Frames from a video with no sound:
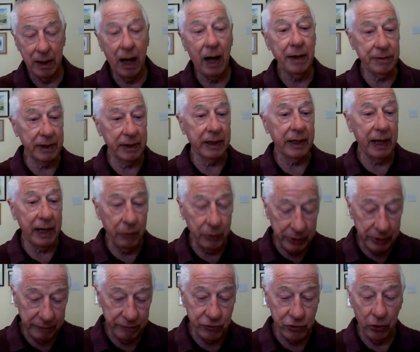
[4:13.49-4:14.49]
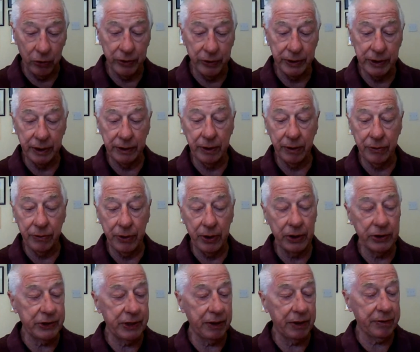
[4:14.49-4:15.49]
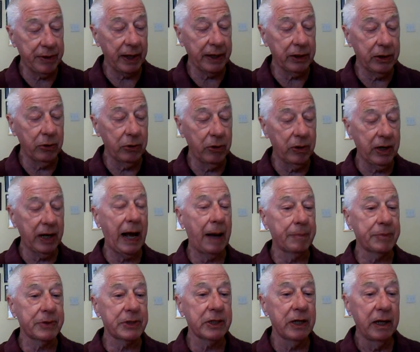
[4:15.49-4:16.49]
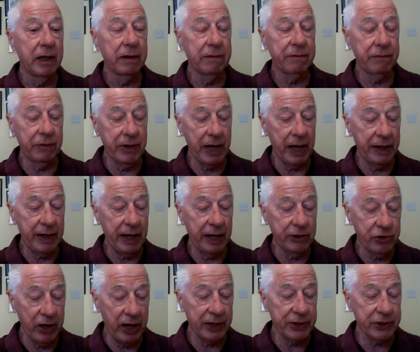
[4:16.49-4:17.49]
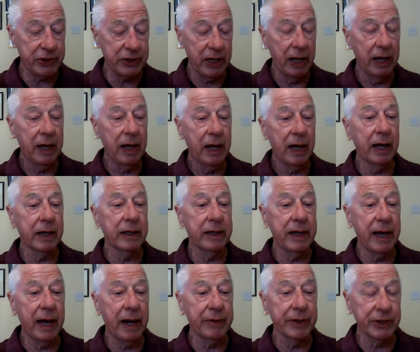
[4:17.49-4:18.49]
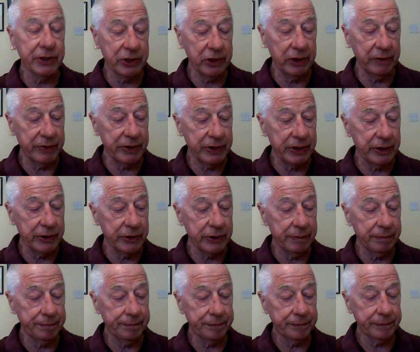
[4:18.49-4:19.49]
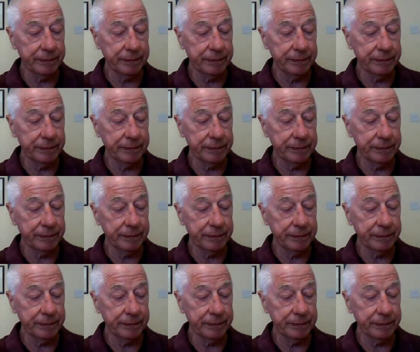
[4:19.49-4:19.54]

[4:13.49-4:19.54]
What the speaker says: I think he would have joined in the Thursday thank you claps for the NHS and caring services.